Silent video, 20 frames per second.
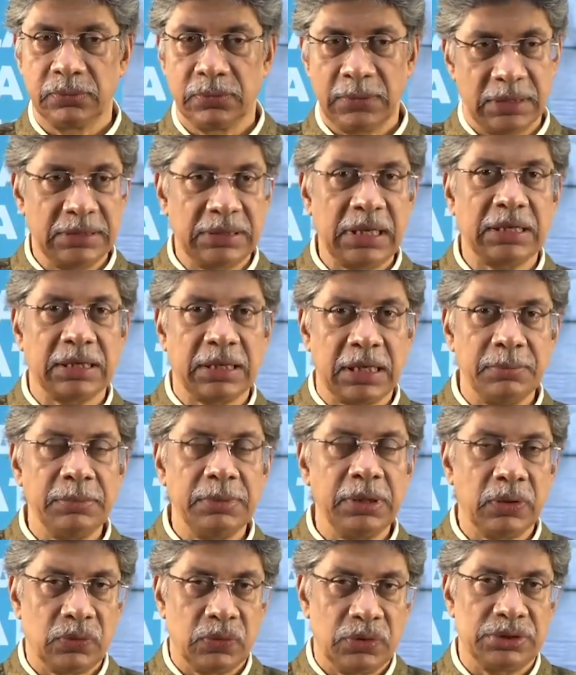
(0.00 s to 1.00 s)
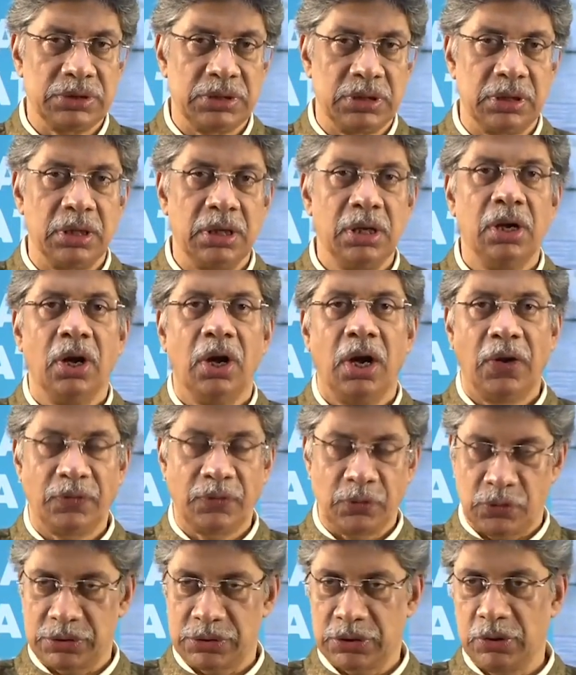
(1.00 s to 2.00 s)
And that can be a question. Of
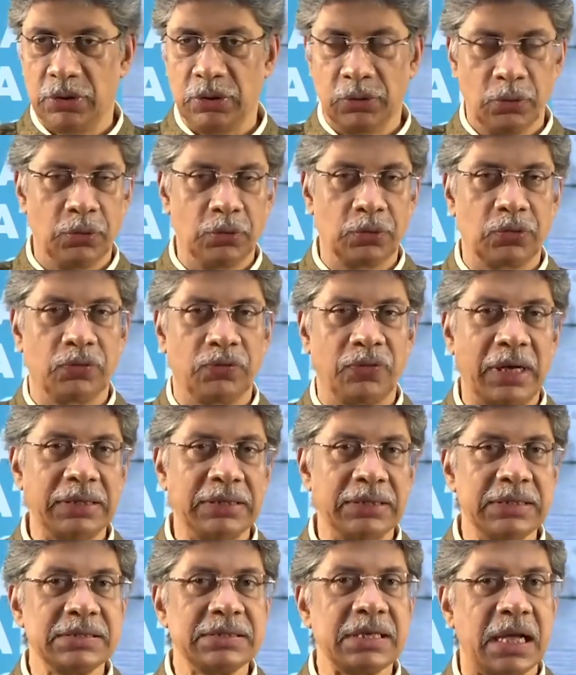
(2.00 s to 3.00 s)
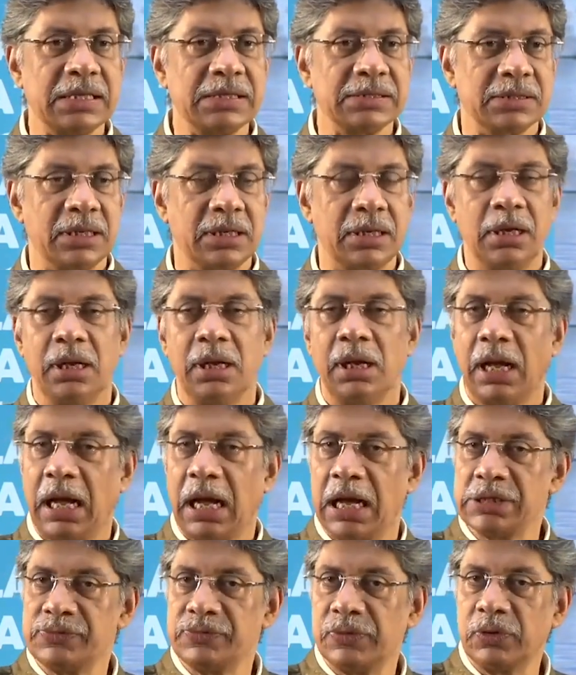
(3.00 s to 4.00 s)
course, you'll go on to find this answer
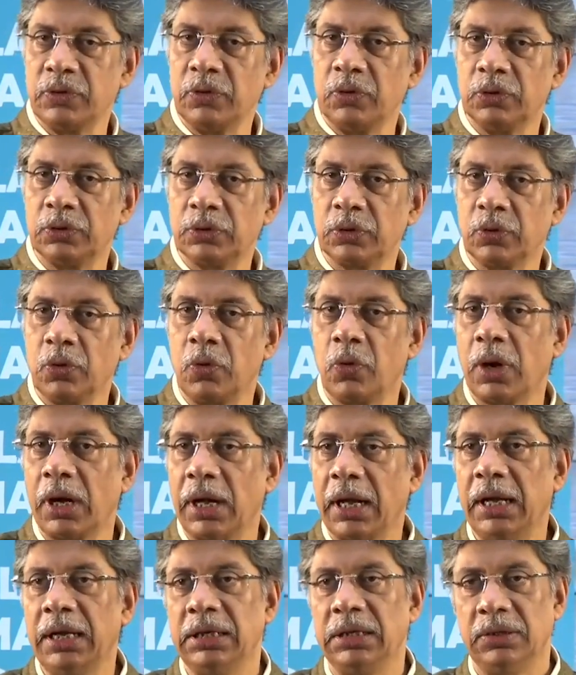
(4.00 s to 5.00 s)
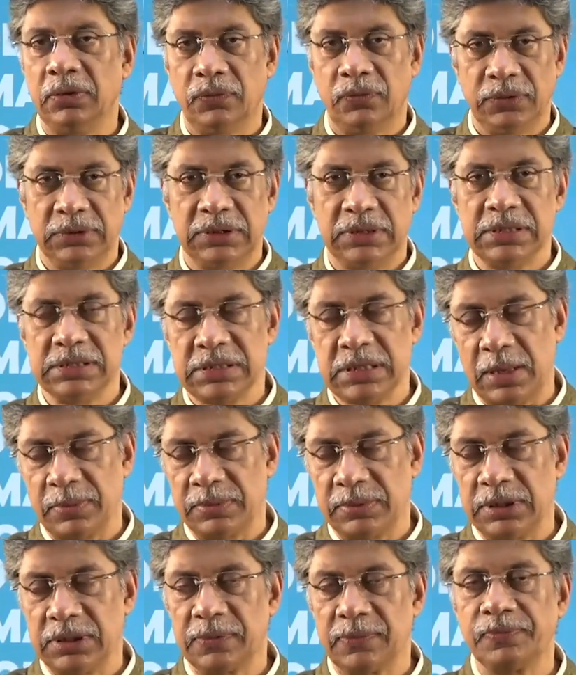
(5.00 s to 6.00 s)
as we go on to go ahead with this
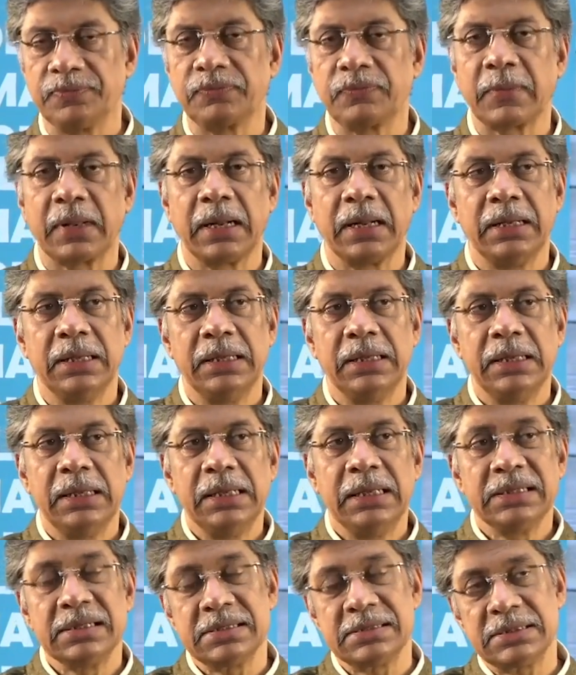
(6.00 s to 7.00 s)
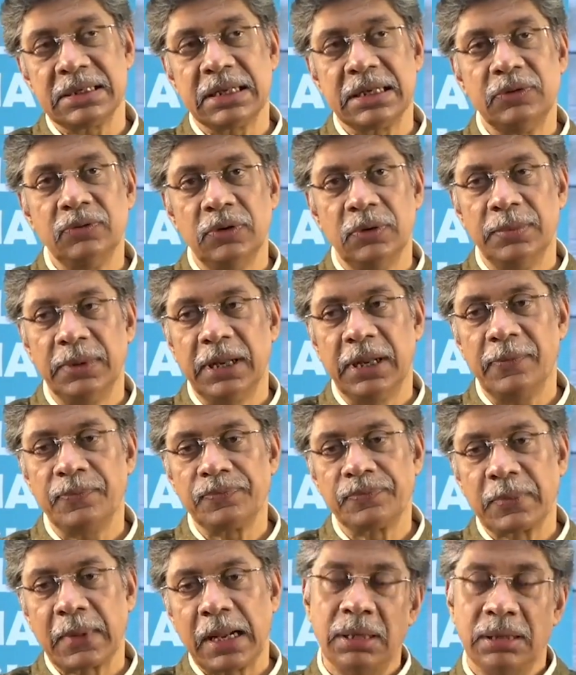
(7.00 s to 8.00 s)
chapter. The second will be,
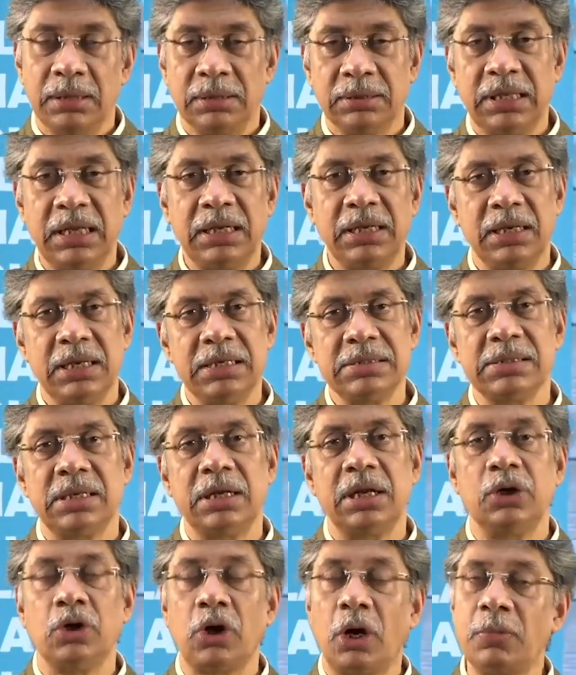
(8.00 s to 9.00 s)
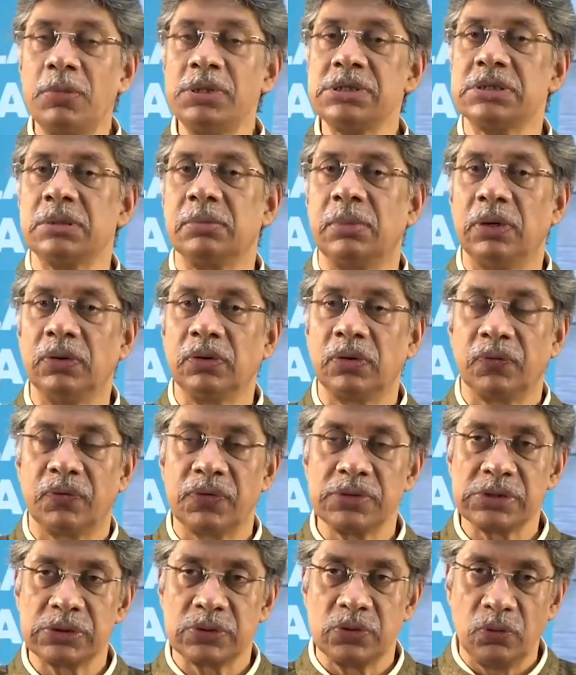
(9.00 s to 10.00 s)
there is an enormous amount
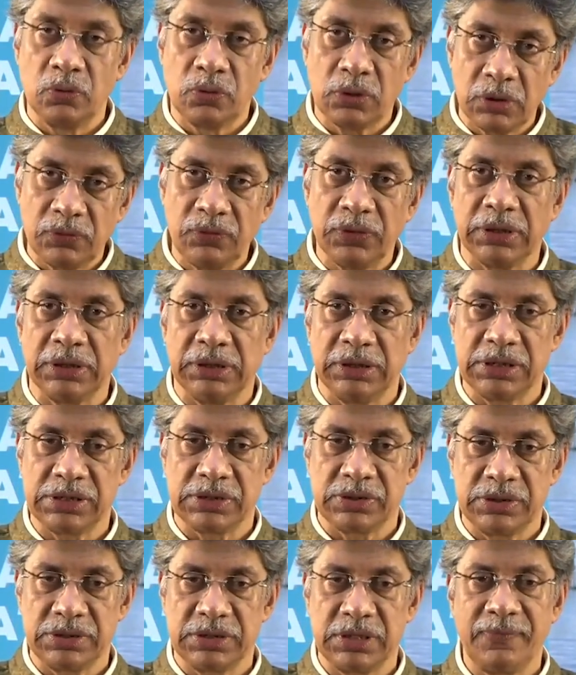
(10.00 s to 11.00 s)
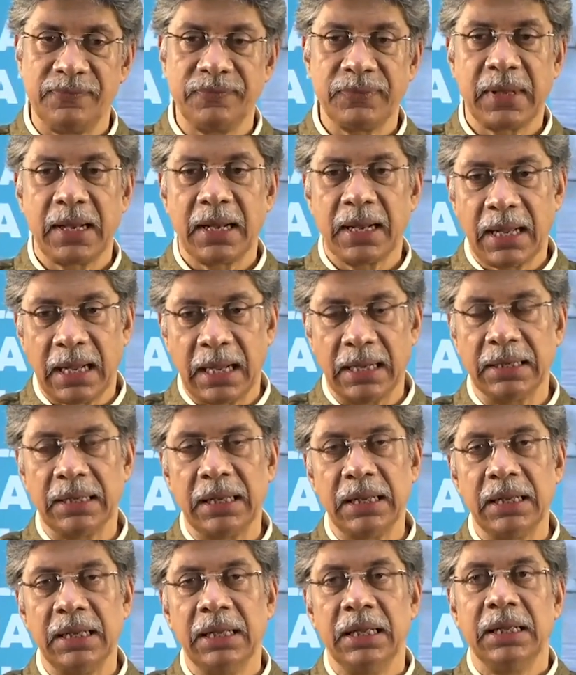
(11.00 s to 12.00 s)
of snow cover in this region, and